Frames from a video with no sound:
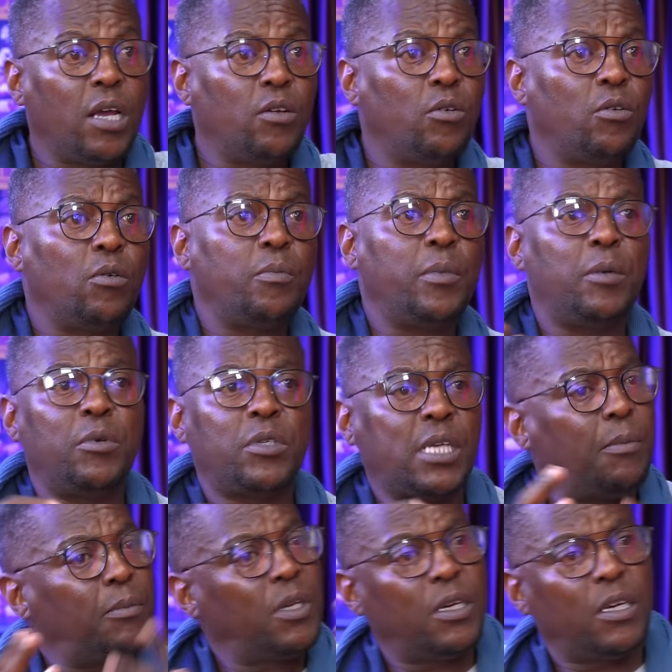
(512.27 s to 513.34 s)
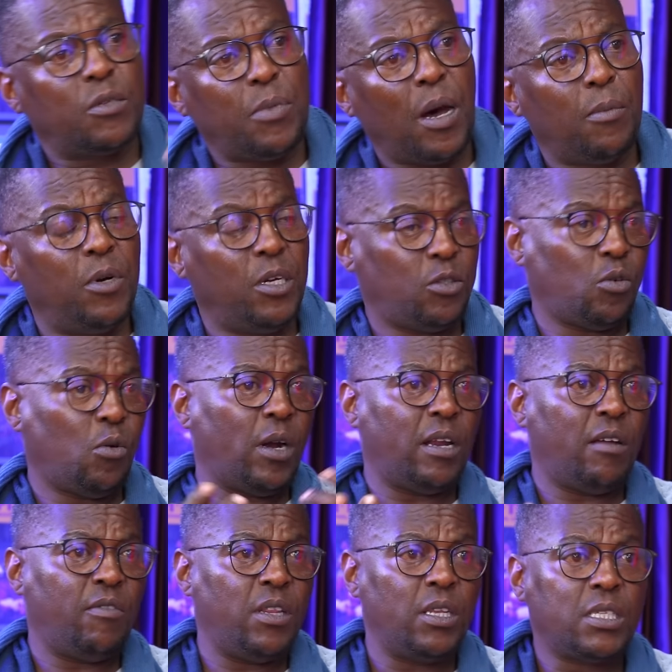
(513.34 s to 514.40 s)
you know, maybe something gets published or
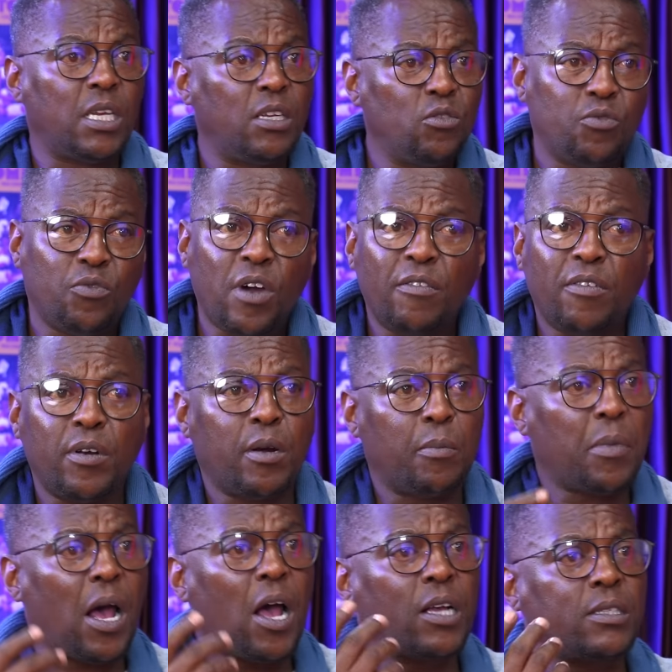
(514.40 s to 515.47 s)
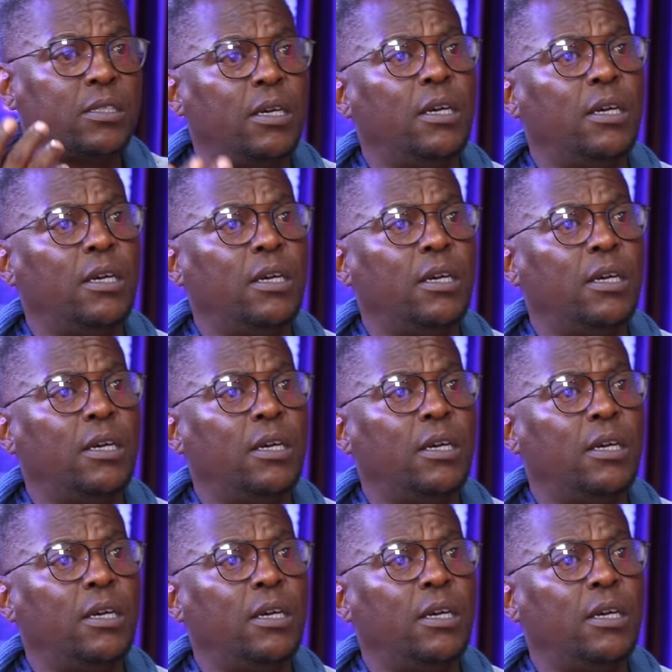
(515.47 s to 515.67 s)
whatever, and they send you $500.